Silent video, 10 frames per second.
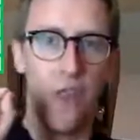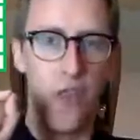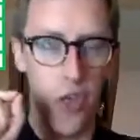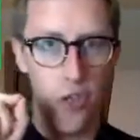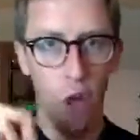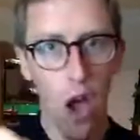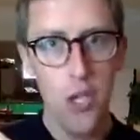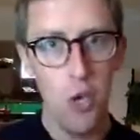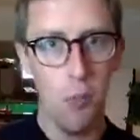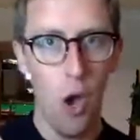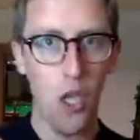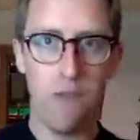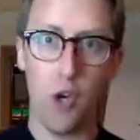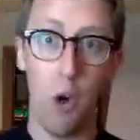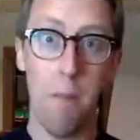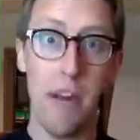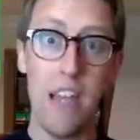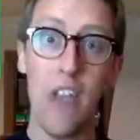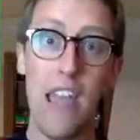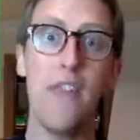The startup cost for
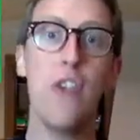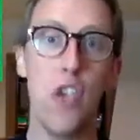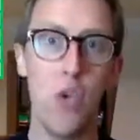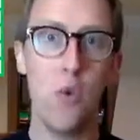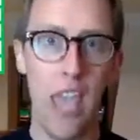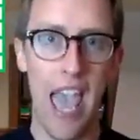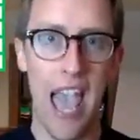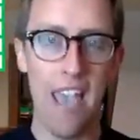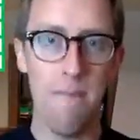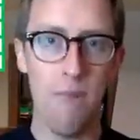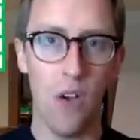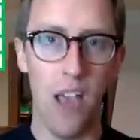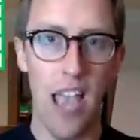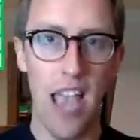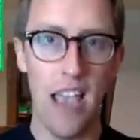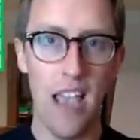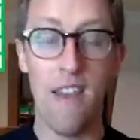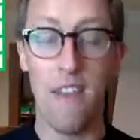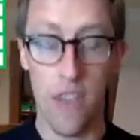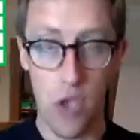companies in the UK, okay,
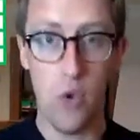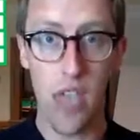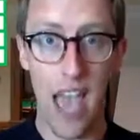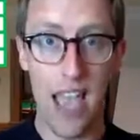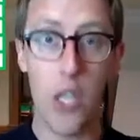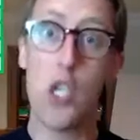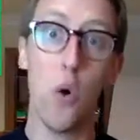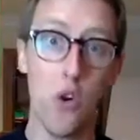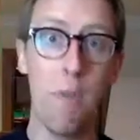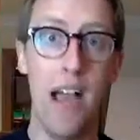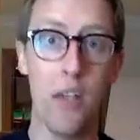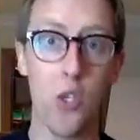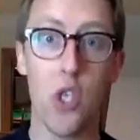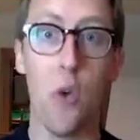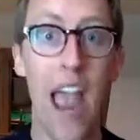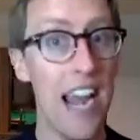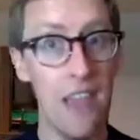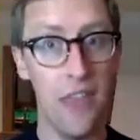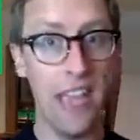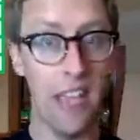in the UK are £200. So
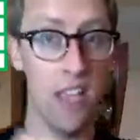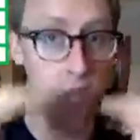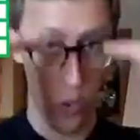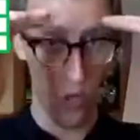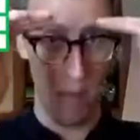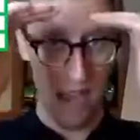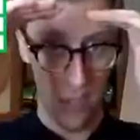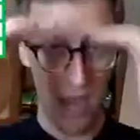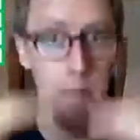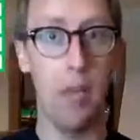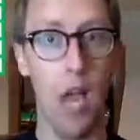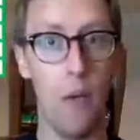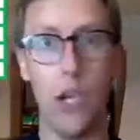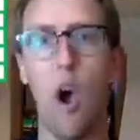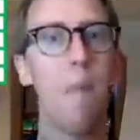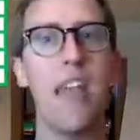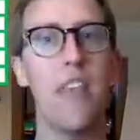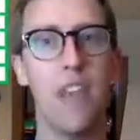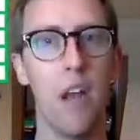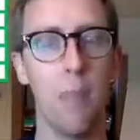anything £200 and below, it can't be
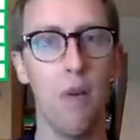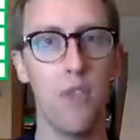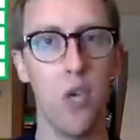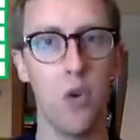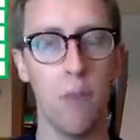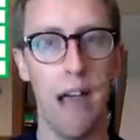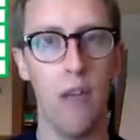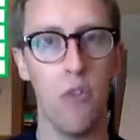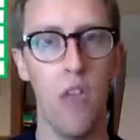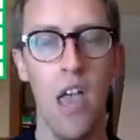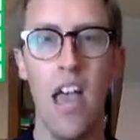anything above £200.